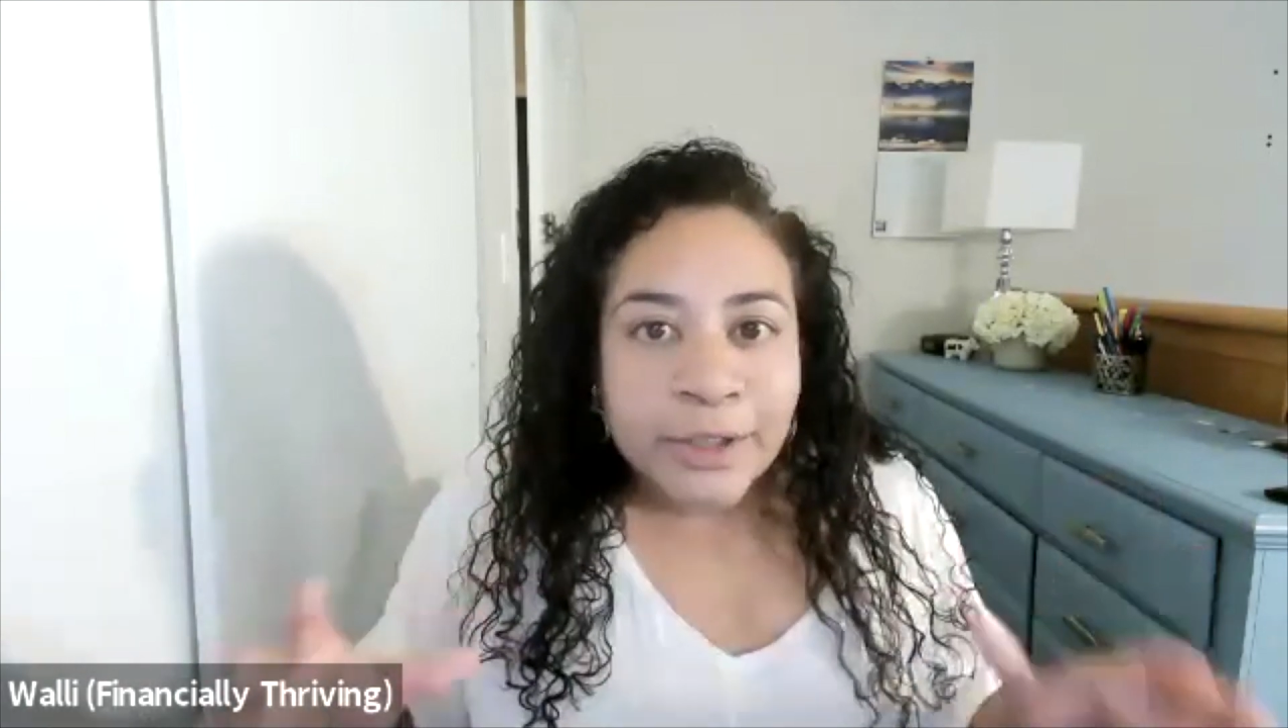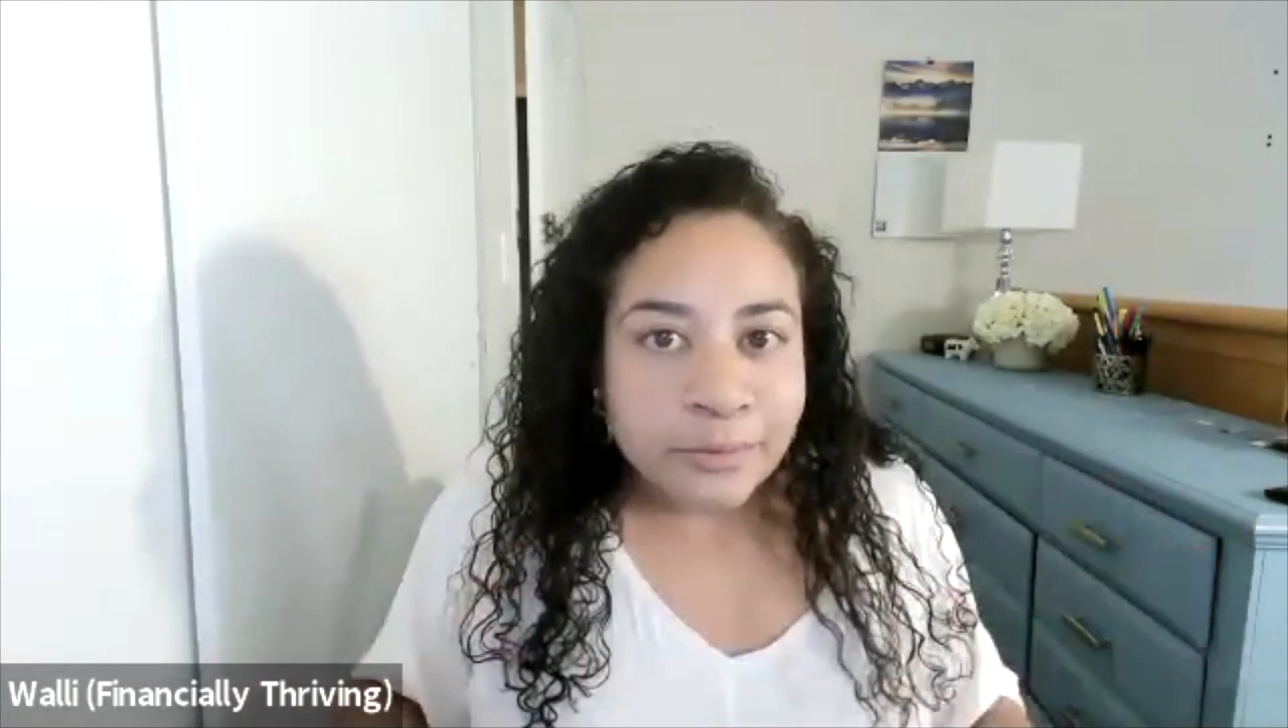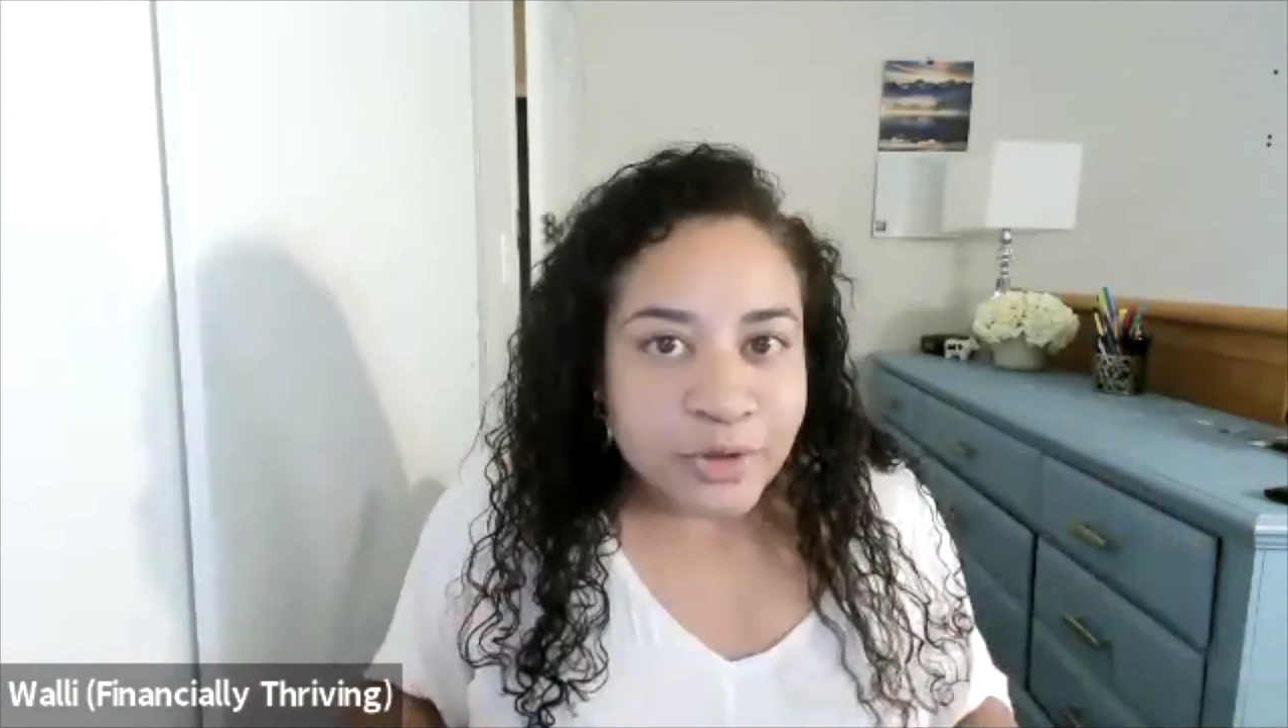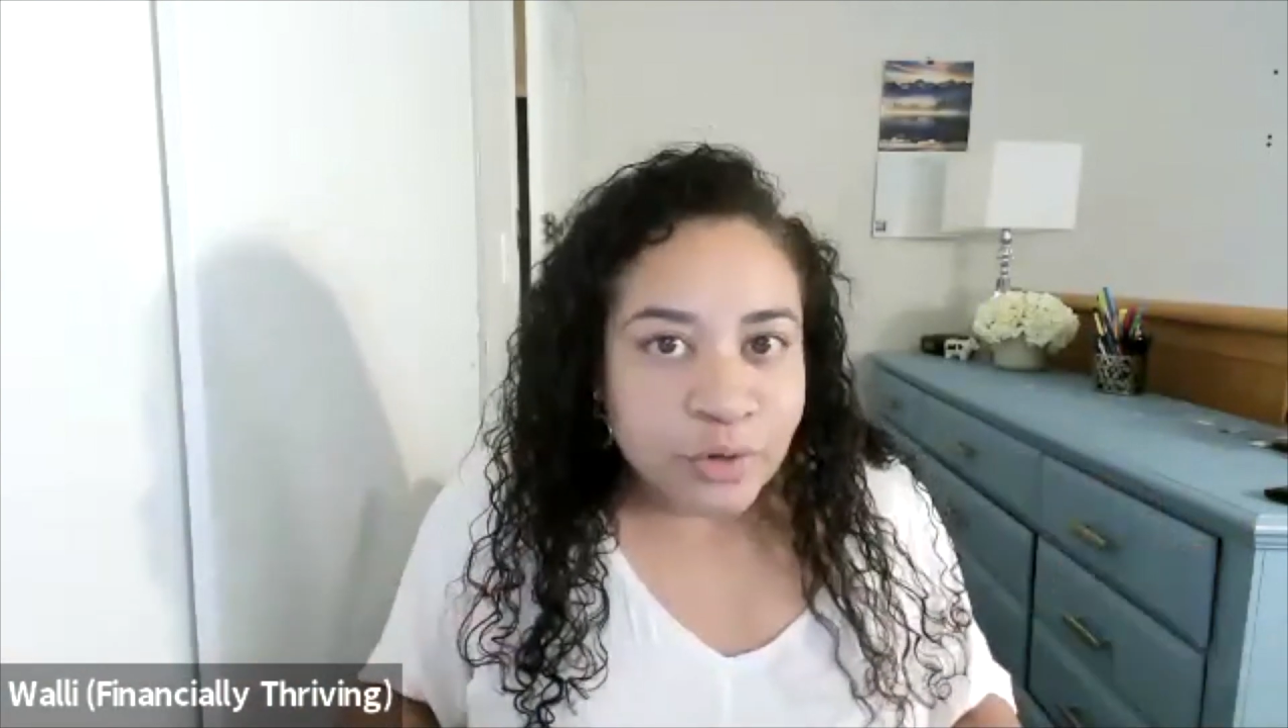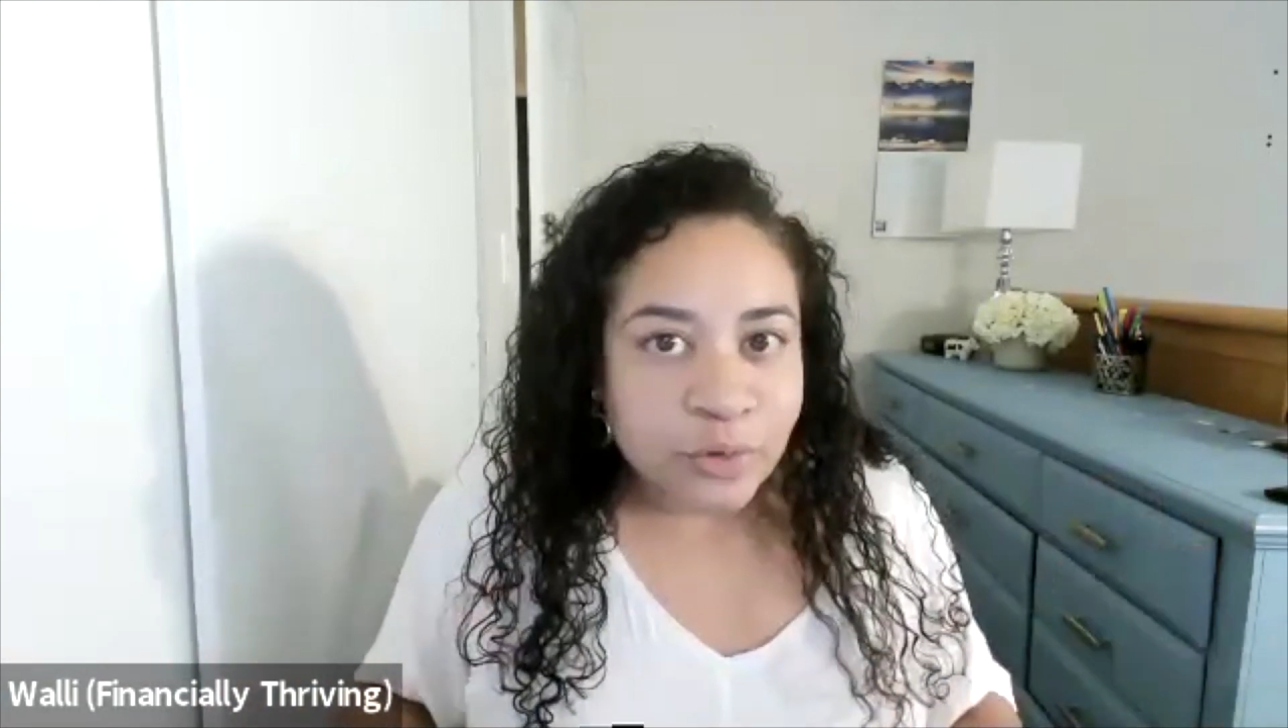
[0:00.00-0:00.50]
you
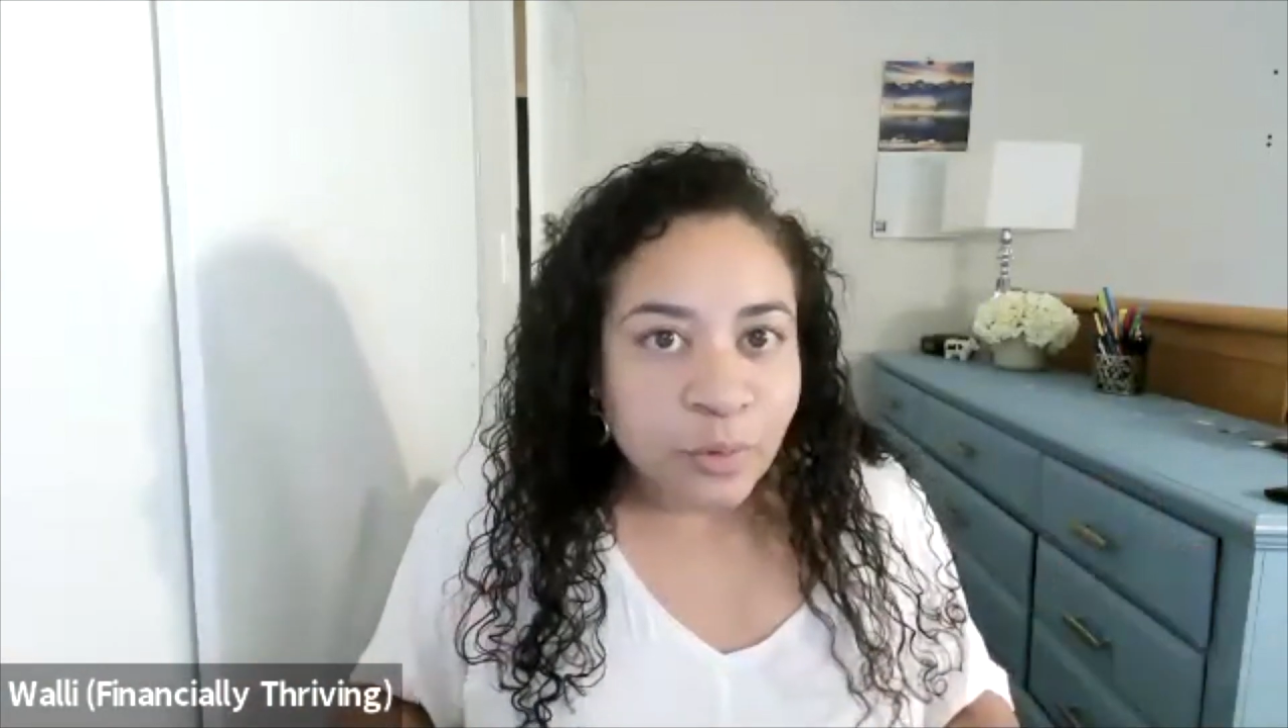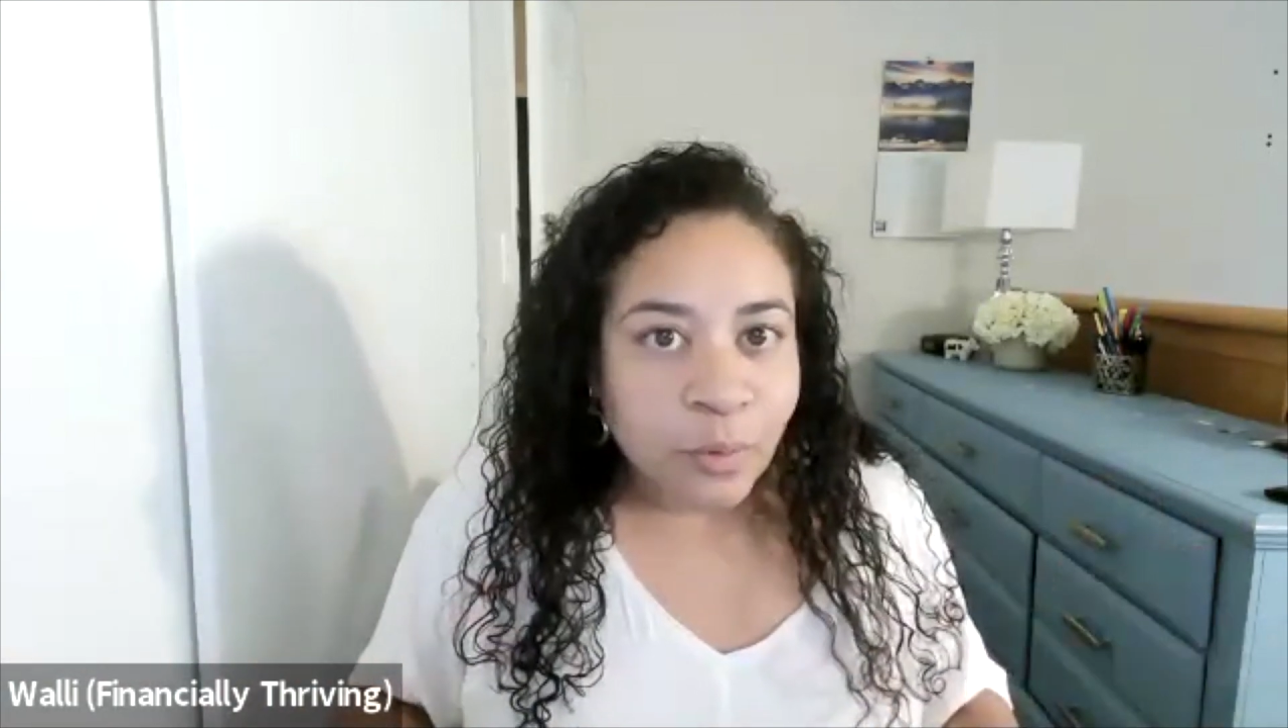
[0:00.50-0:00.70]
do